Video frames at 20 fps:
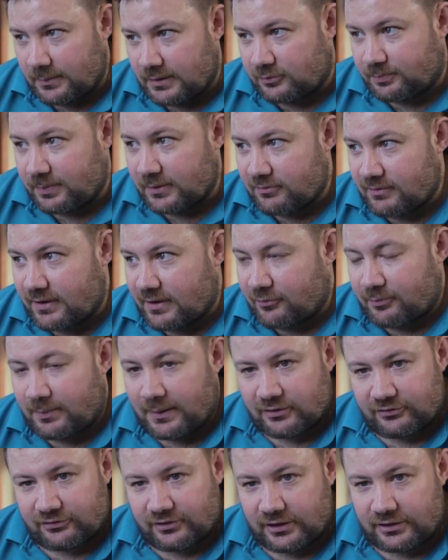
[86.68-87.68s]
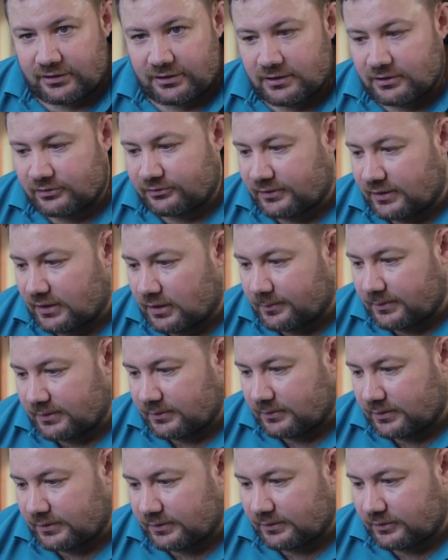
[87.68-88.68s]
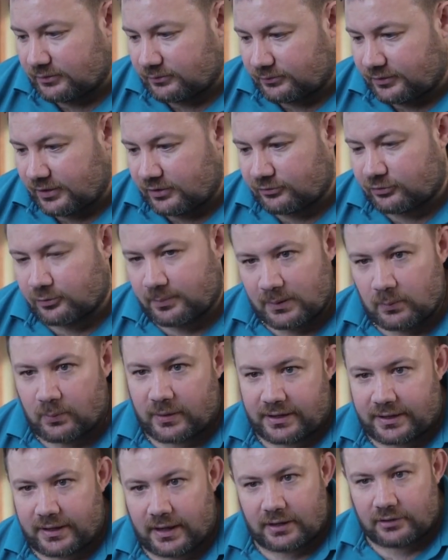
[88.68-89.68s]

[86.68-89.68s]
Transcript: We've been around for about 10 years now, I mean, and it tends to be weekend.